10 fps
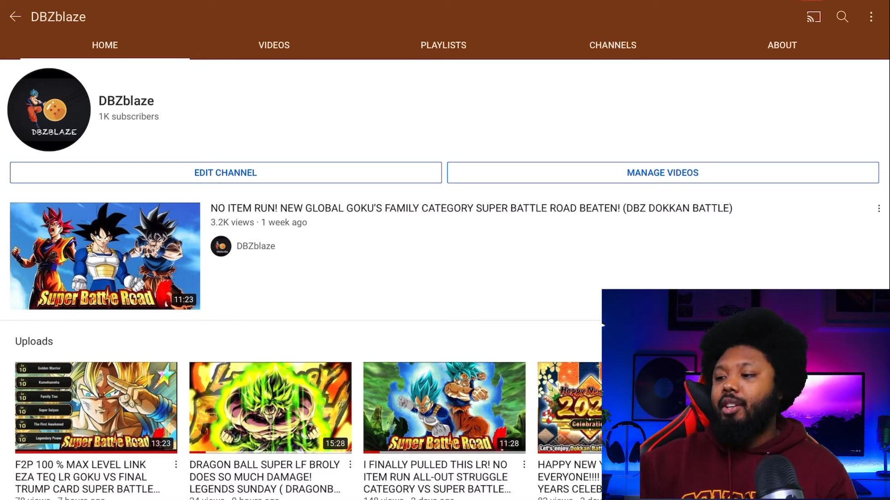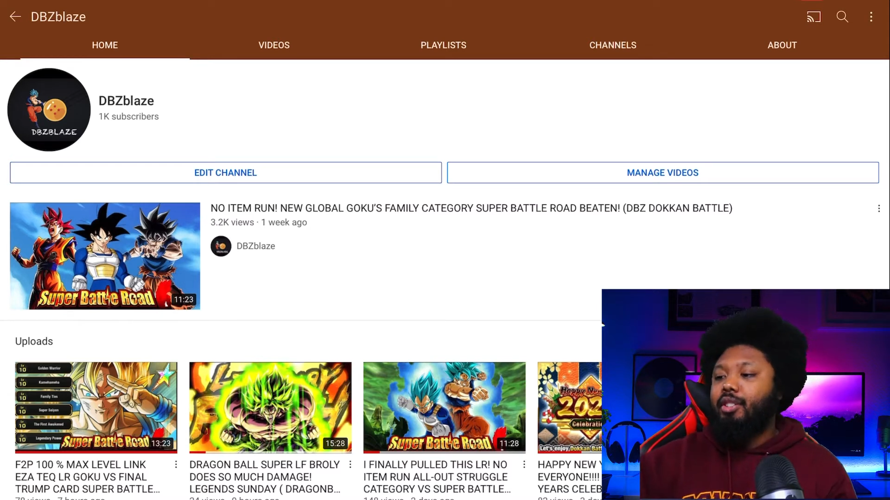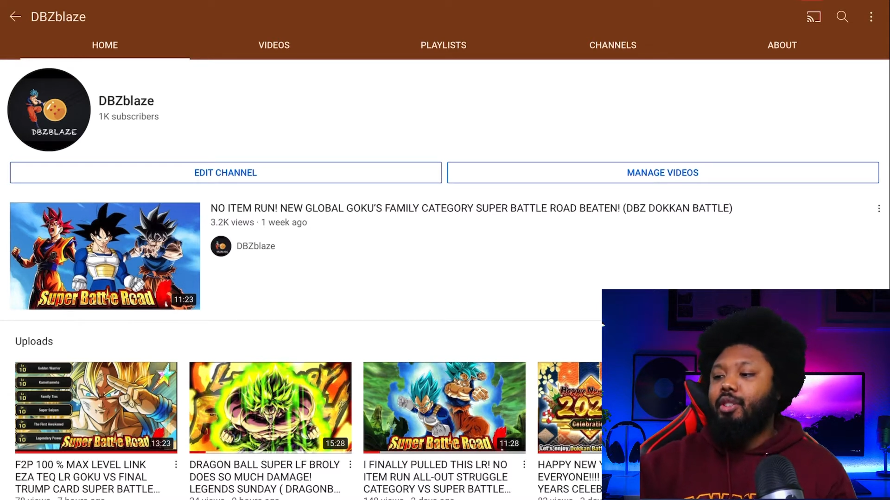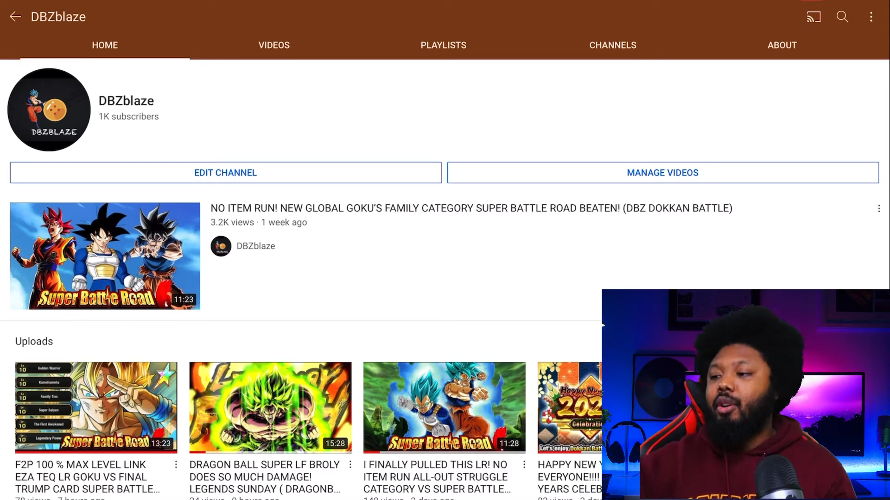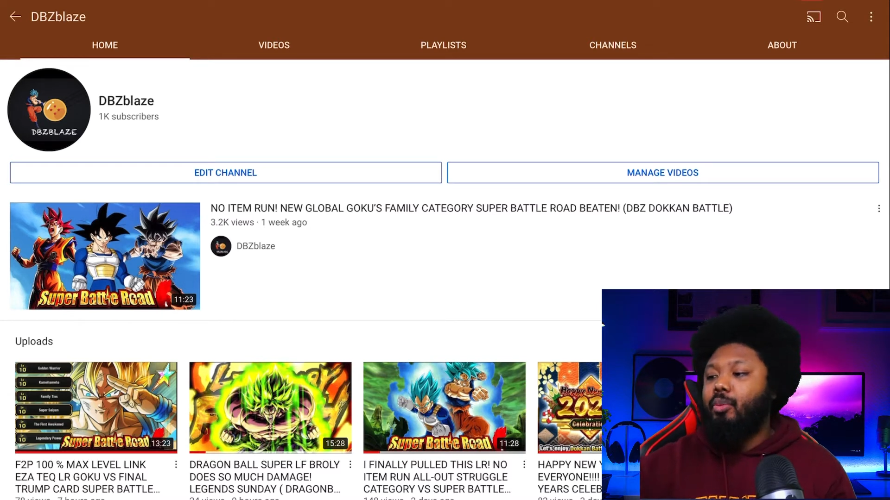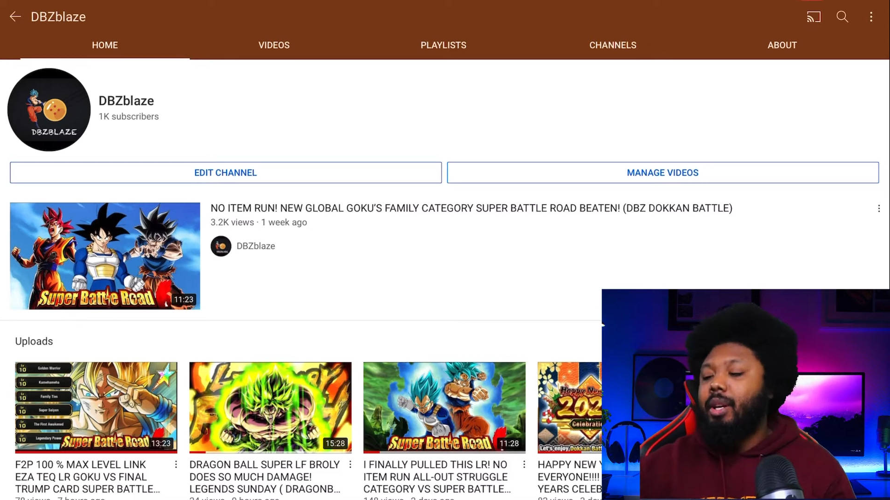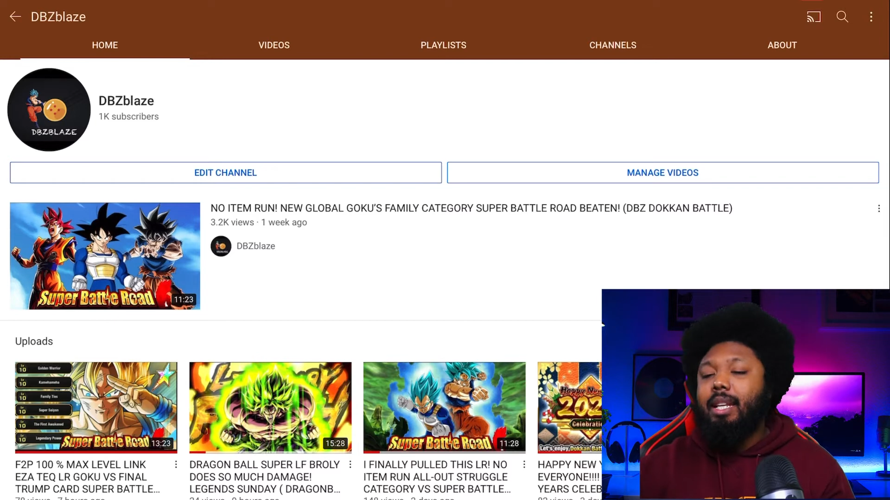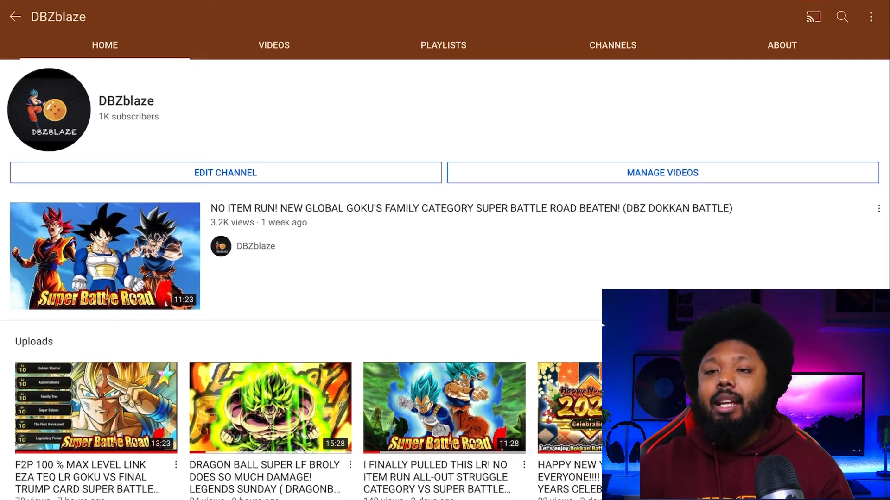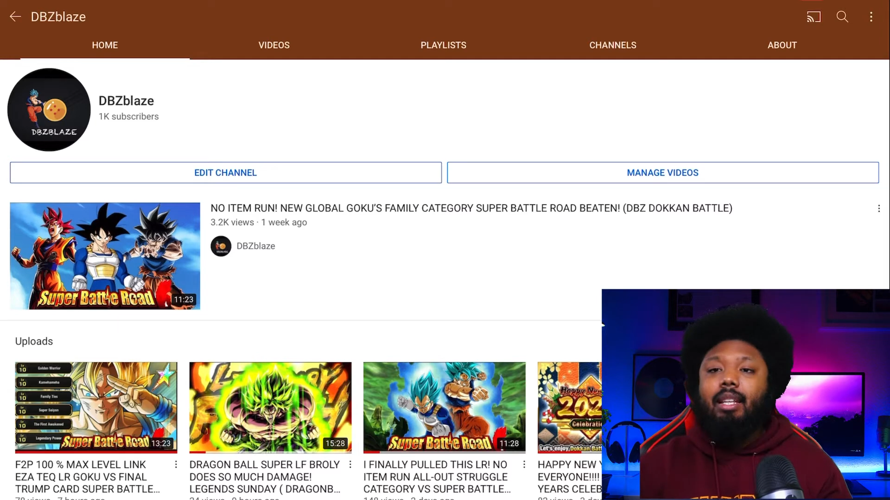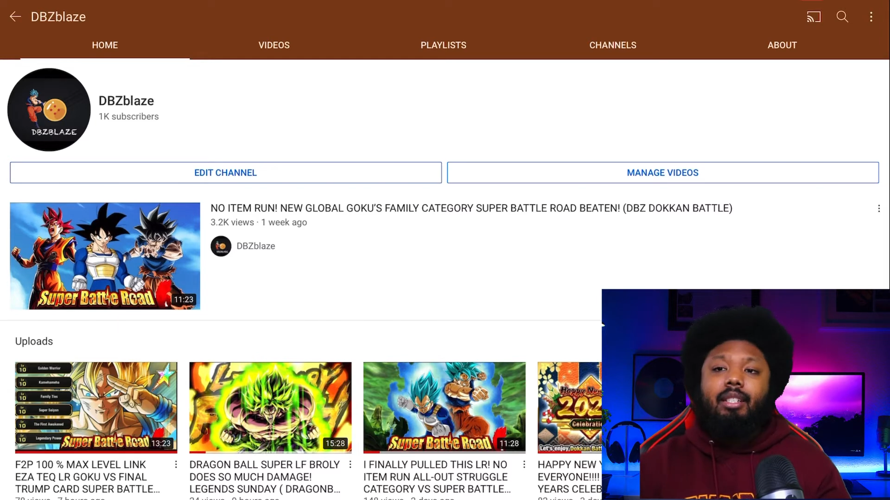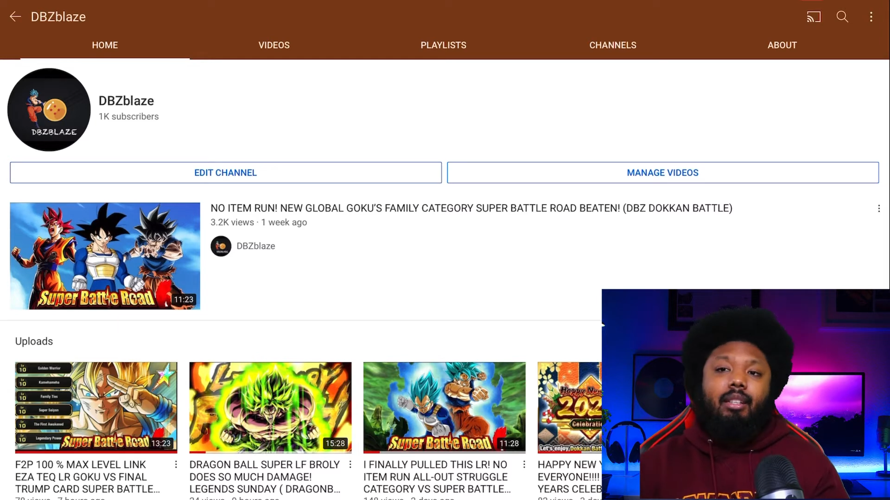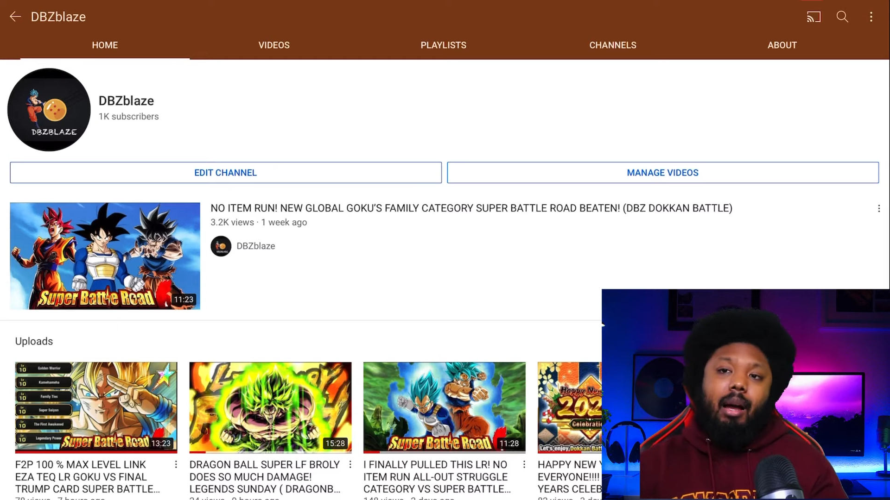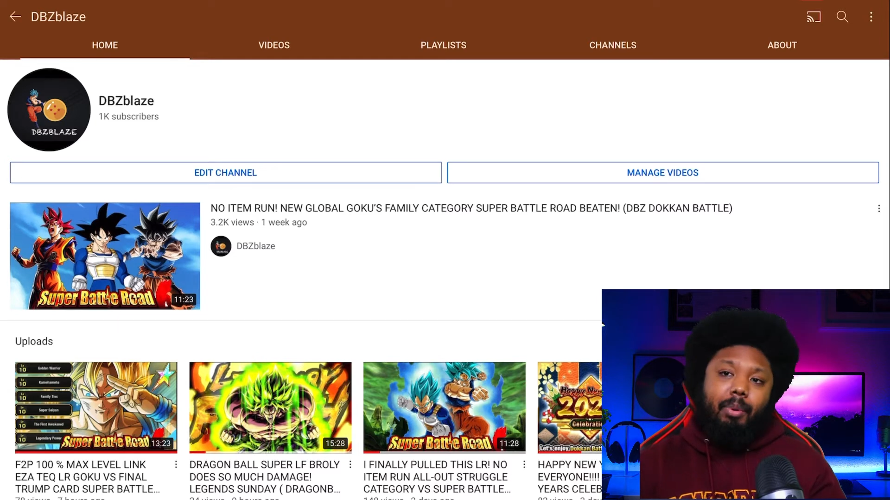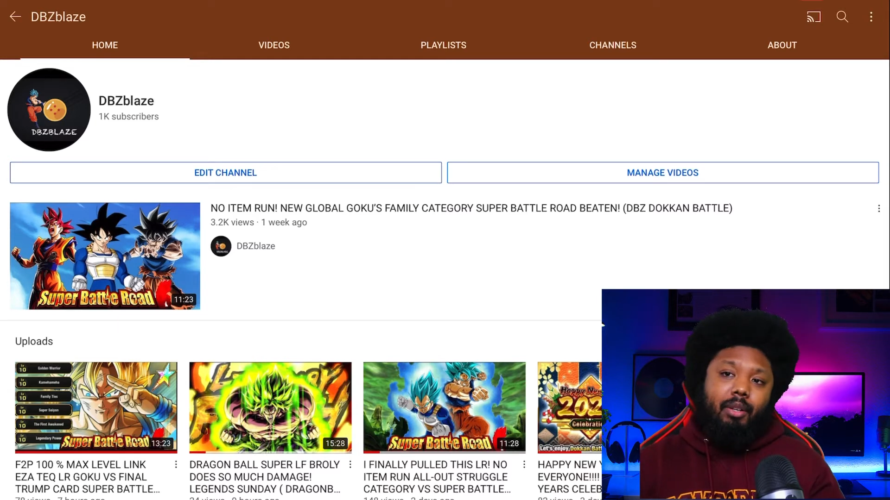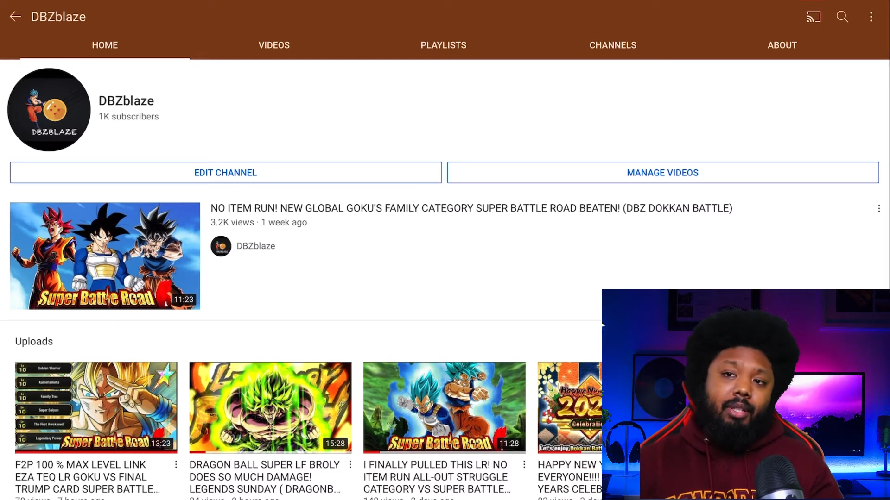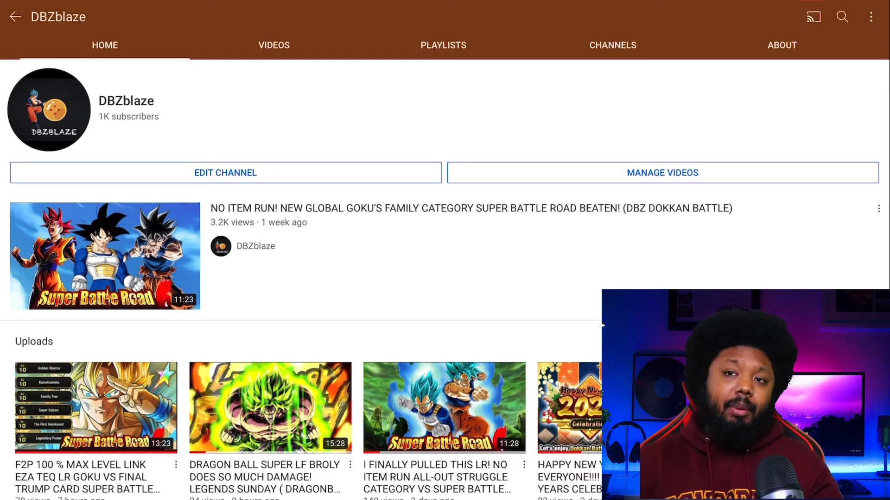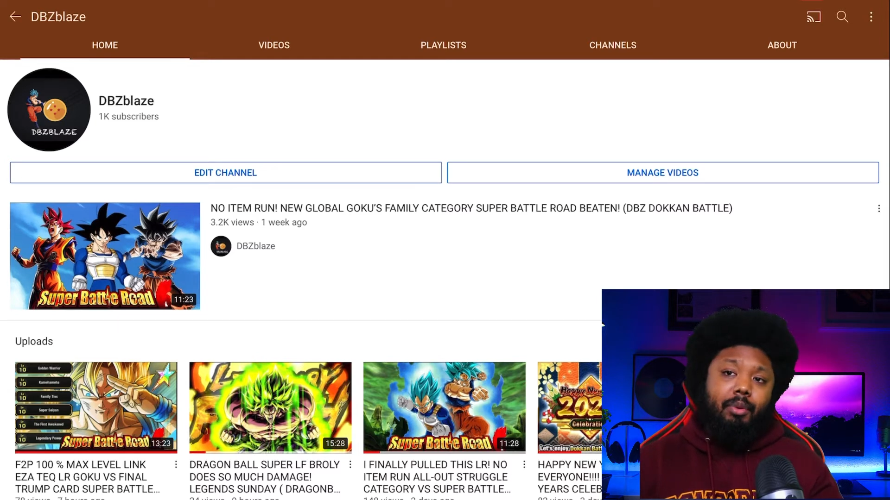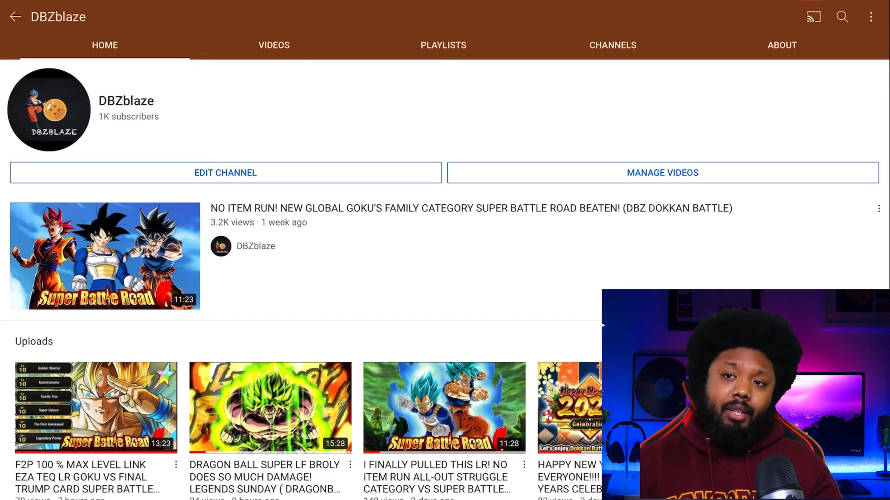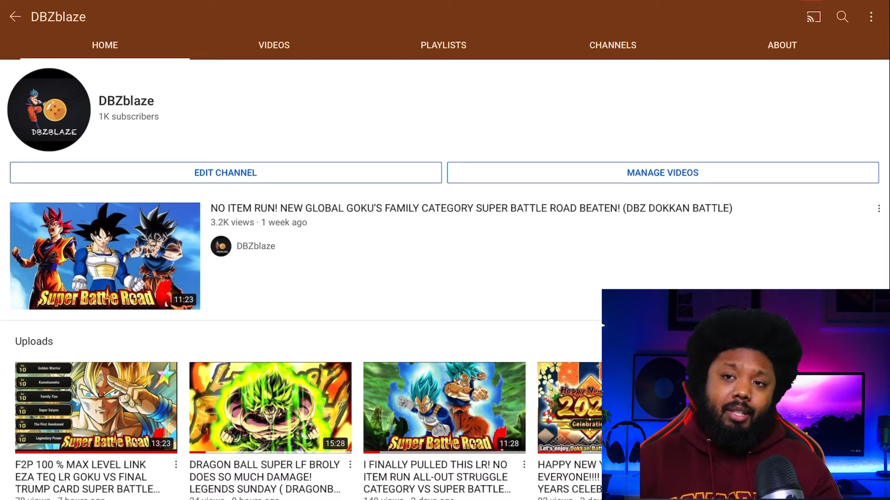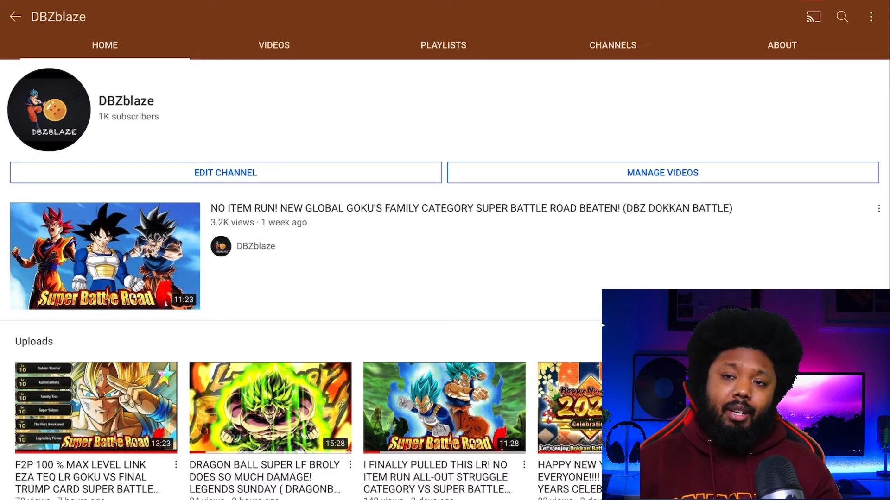So really, nothing's stopping you except
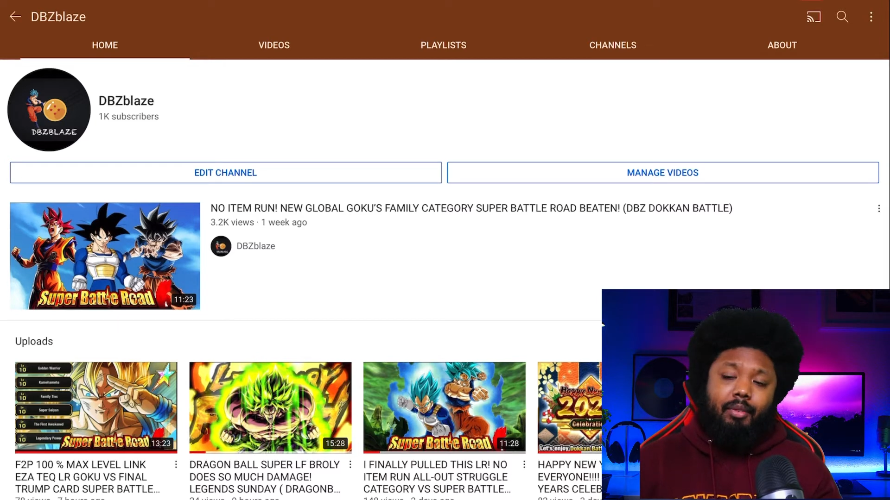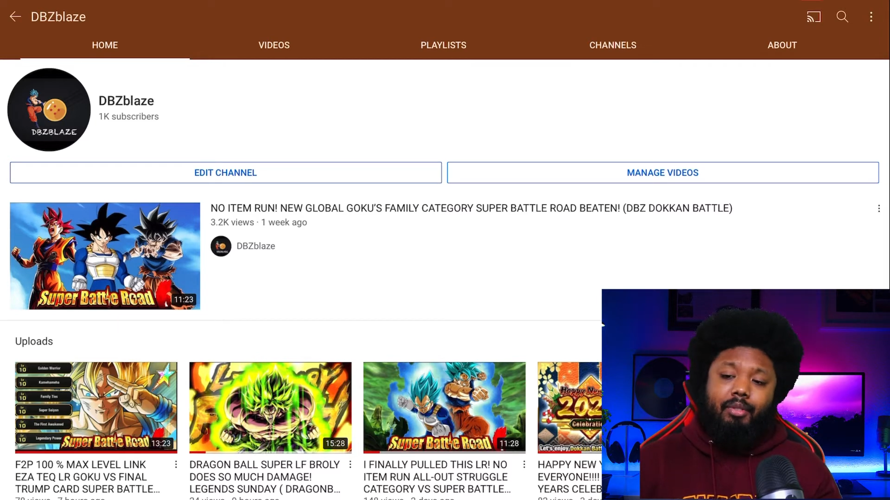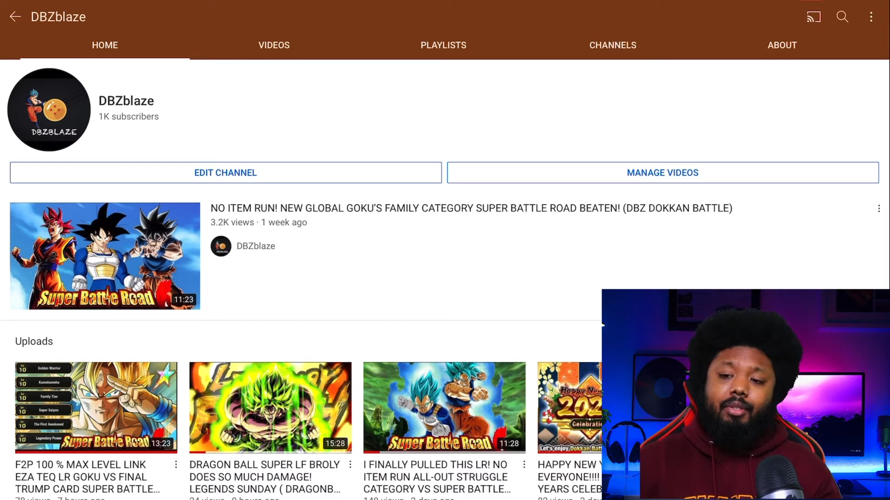yourself.